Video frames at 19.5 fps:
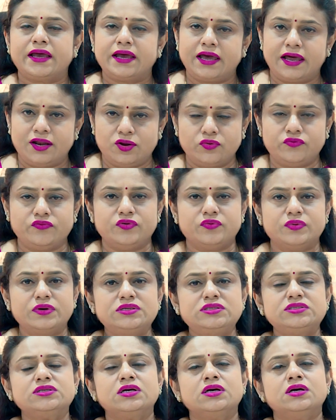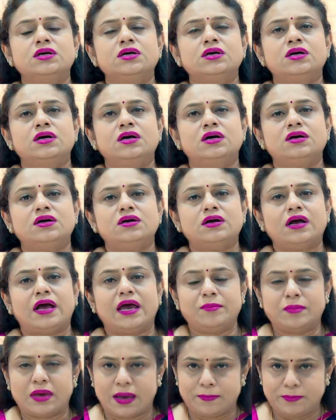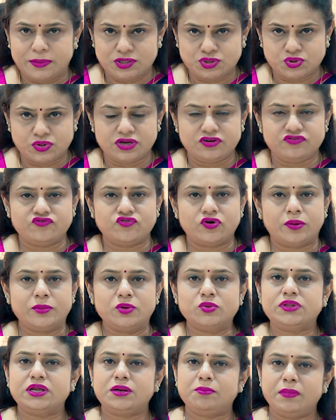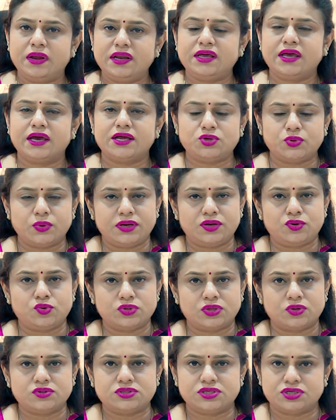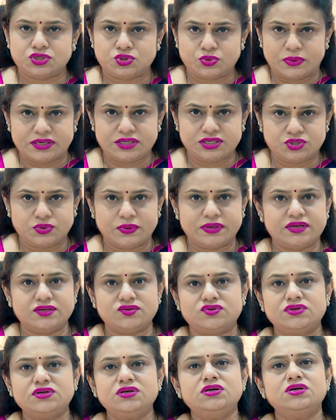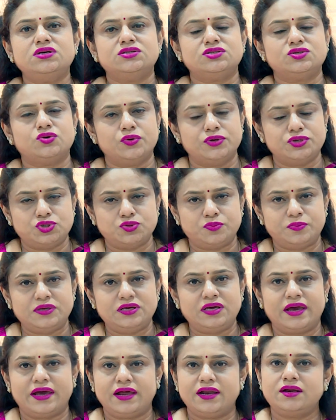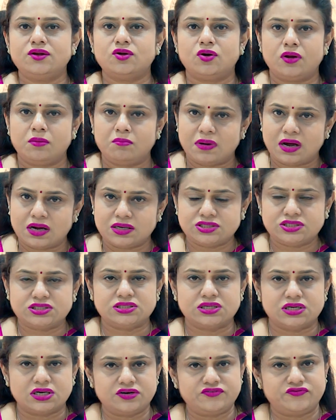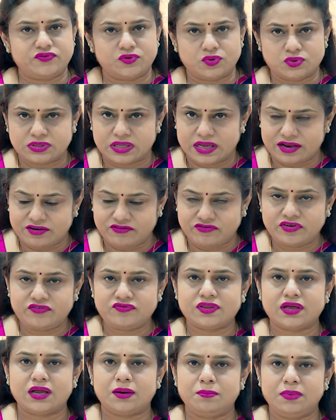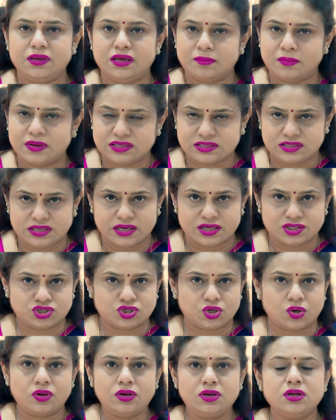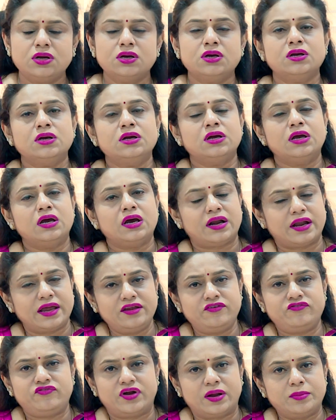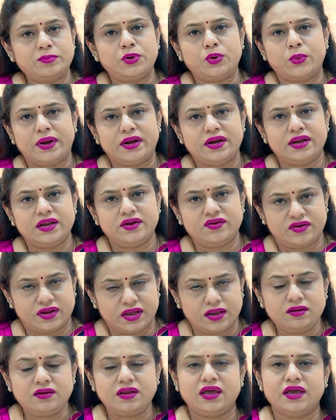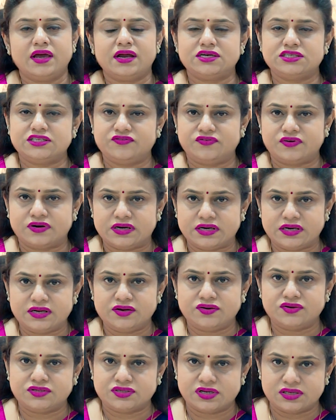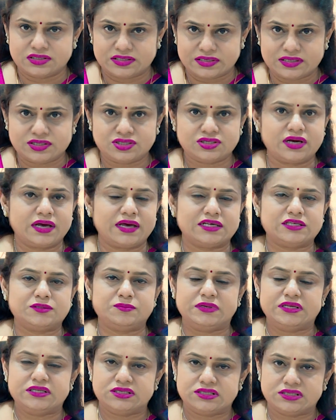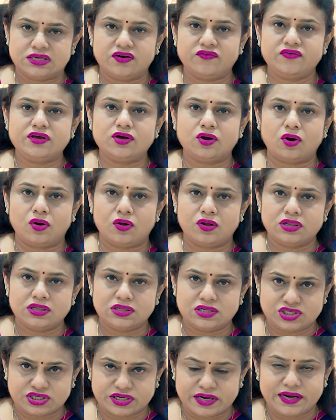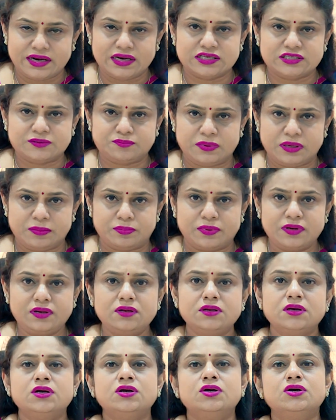Hello viewers, I'm happy to inform you that Medicare 2020-23 is going to be held on March 3rd, 4th and 5th at BMICH Hall. Right from 2010, ARC Fertility Research Center has been serving all the childless people